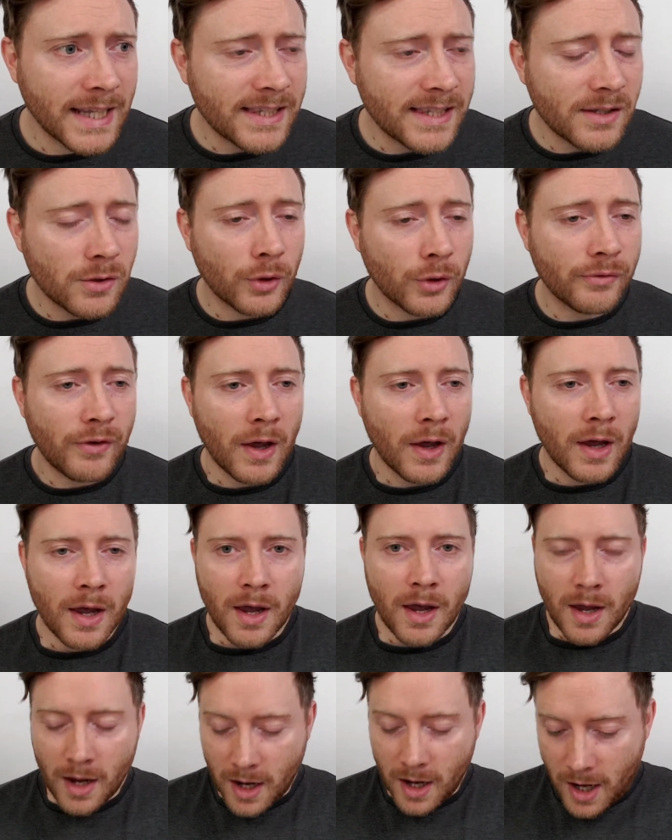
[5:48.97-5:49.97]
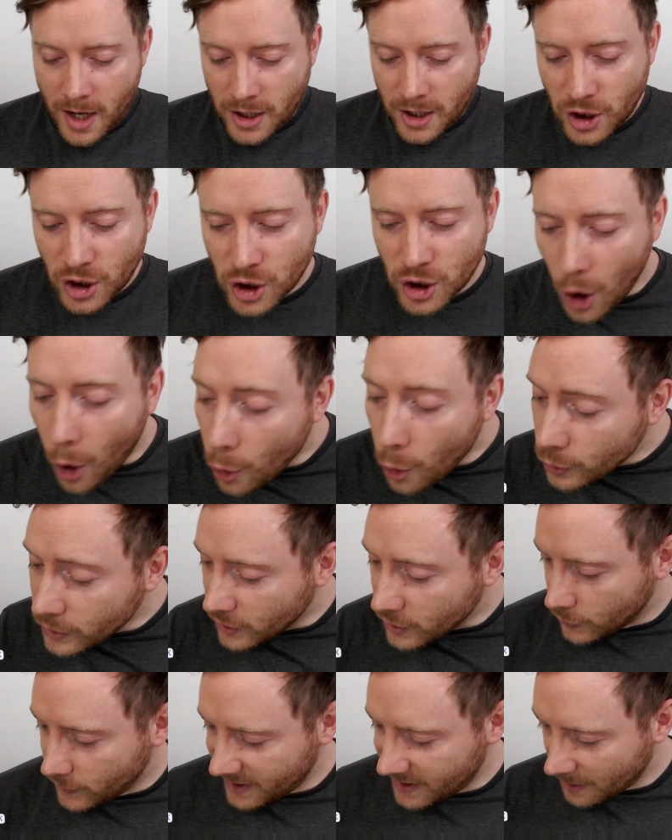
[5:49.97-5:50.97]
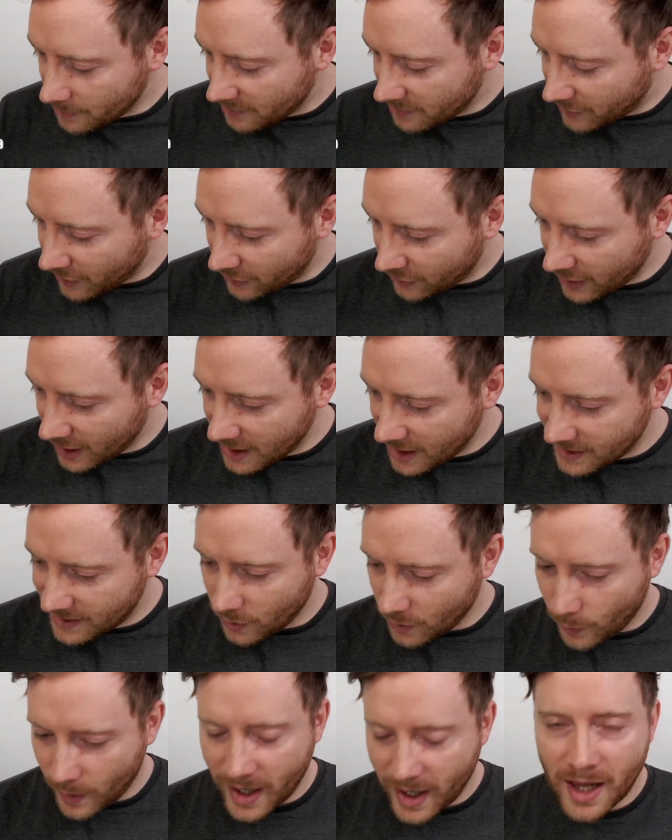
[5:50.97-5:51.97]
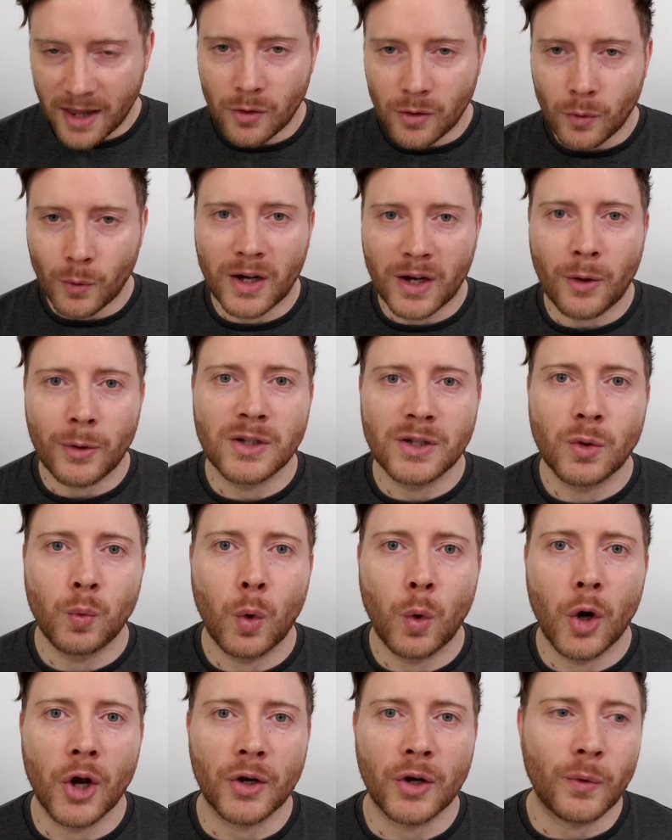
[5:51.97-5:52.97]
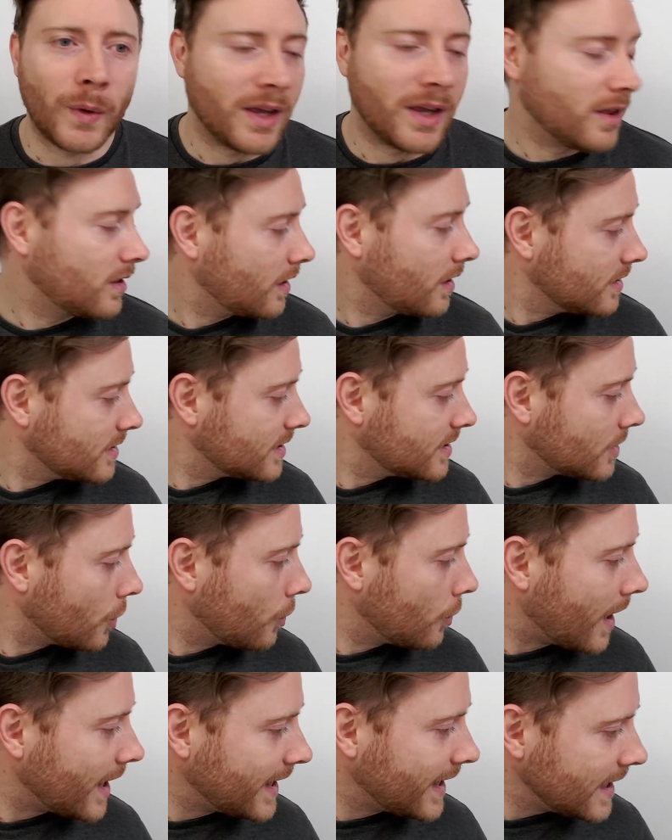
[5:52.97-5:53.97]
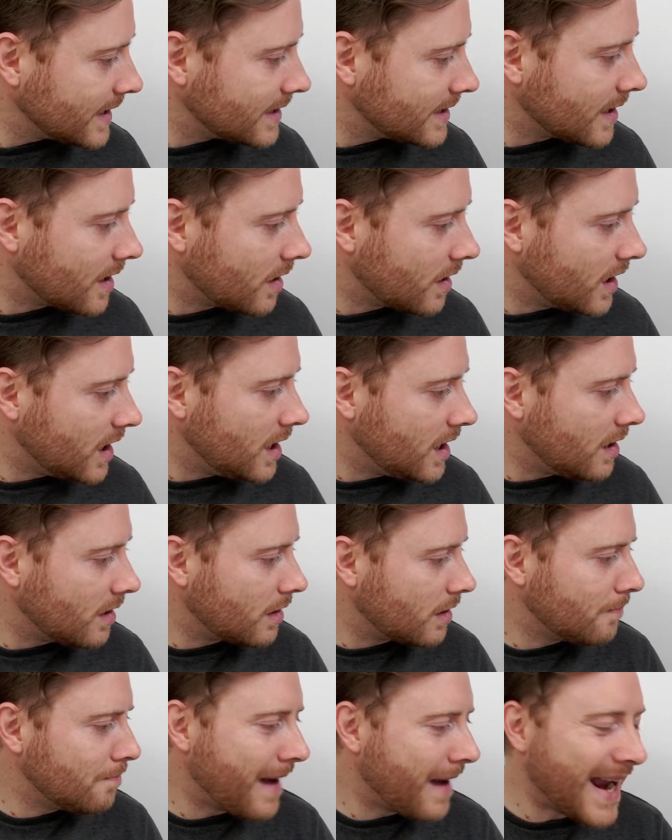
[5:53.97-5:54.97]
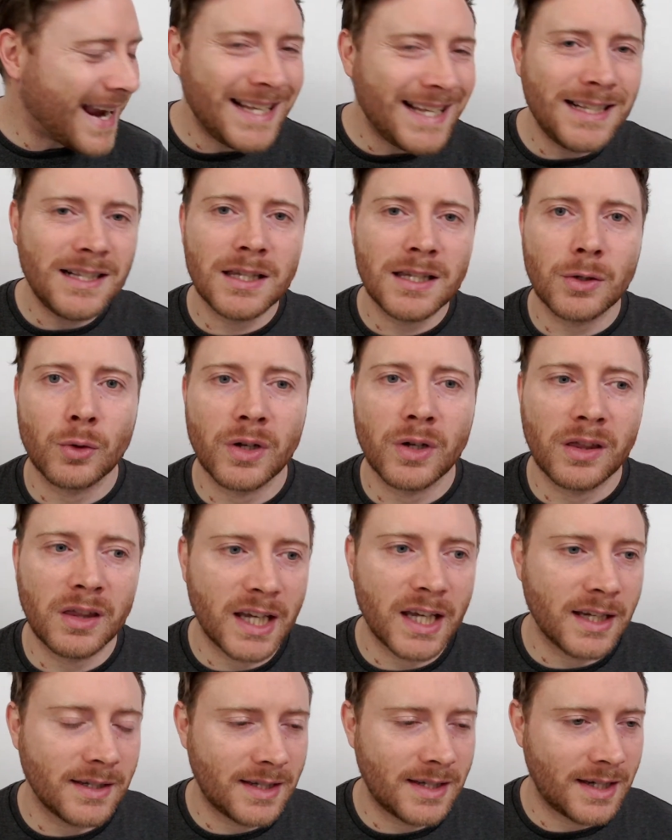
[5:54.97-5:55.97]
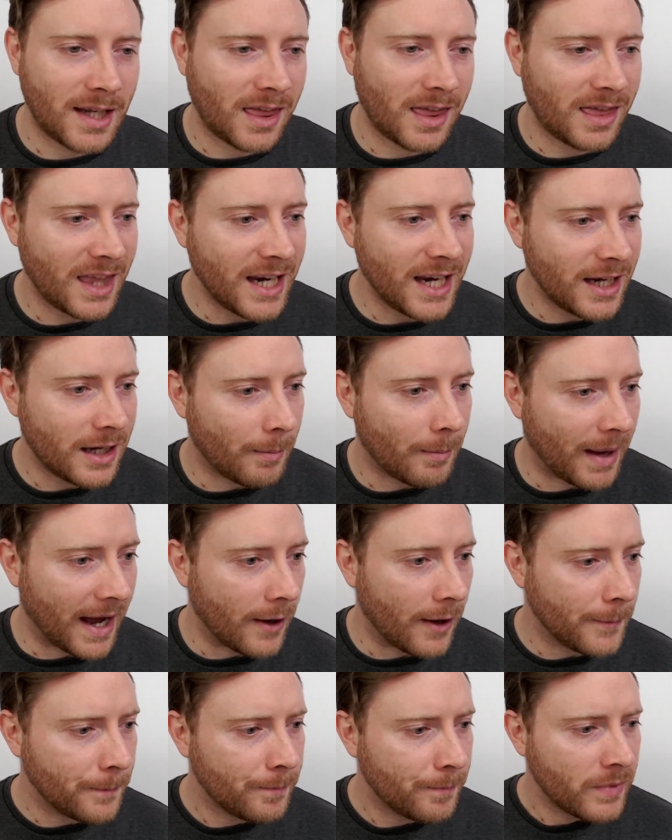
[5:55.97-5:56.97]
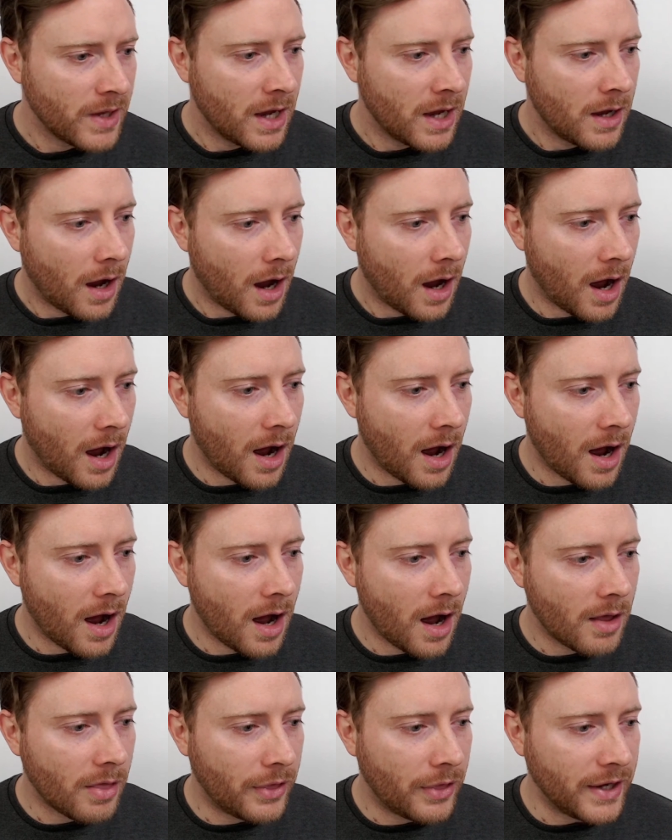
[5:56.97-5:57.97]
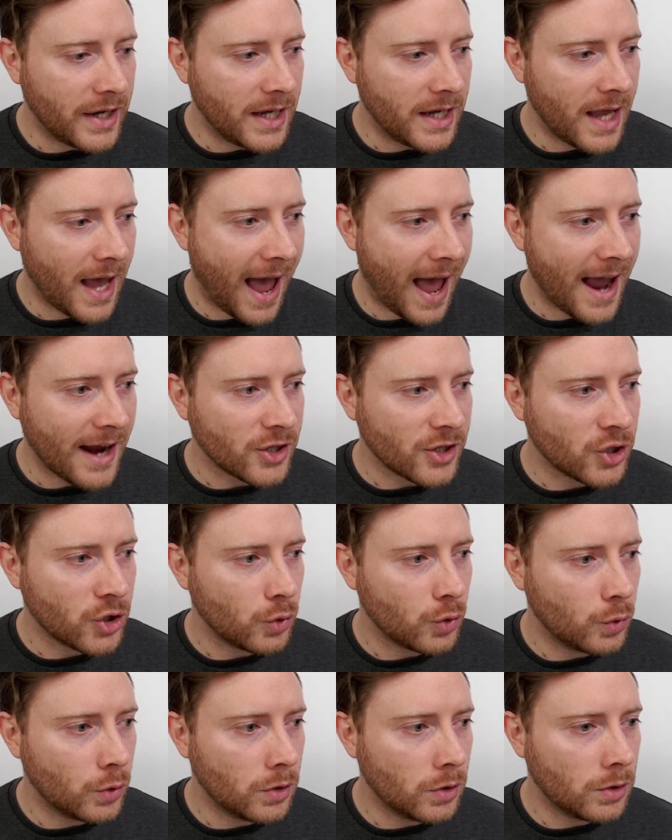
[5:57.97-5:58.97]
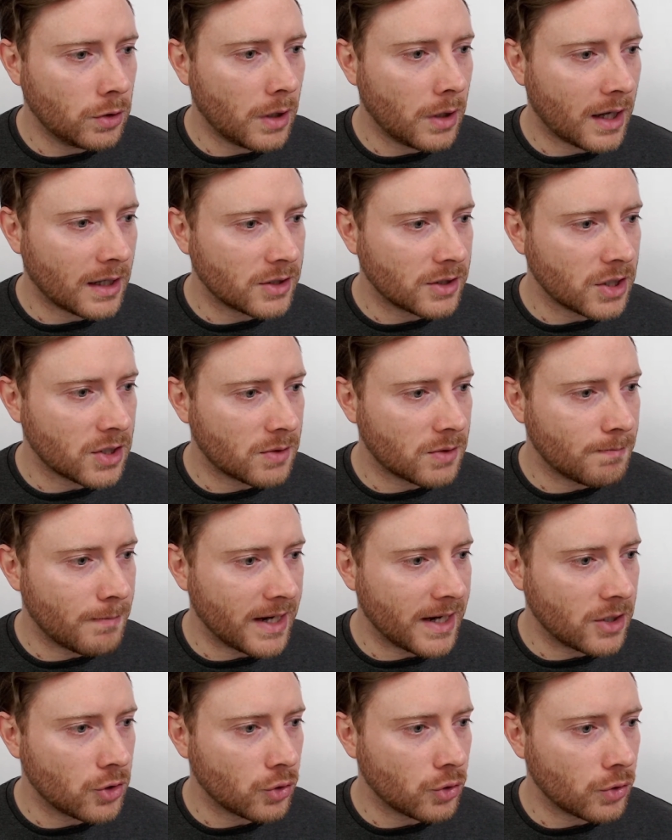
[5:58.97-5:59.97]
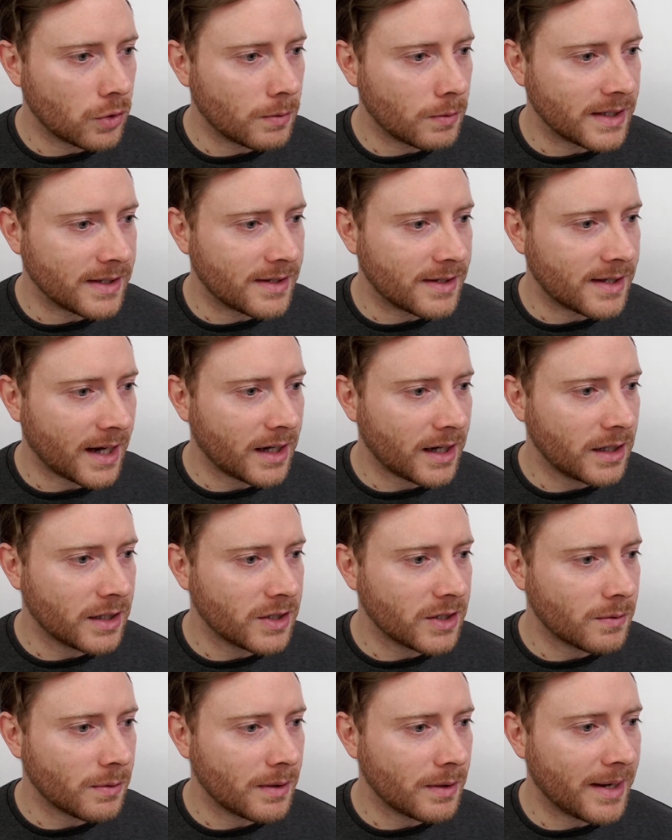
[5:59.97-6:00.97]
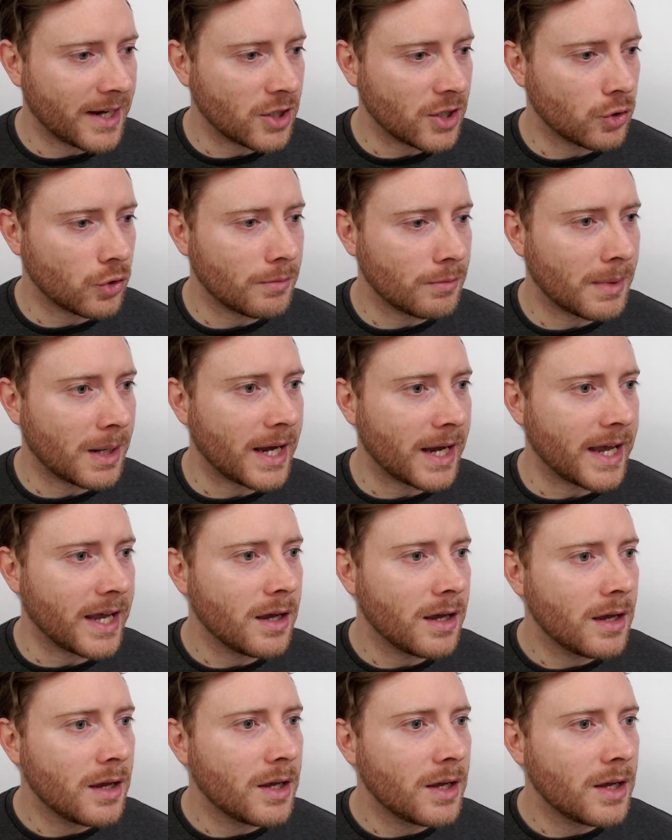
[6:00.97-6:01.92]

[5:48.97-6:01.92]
sort of show you some of the things that we're going to work with. So I guess the main sort of things to think about are the actual, I'll just make sure, one second, I just want to make sure my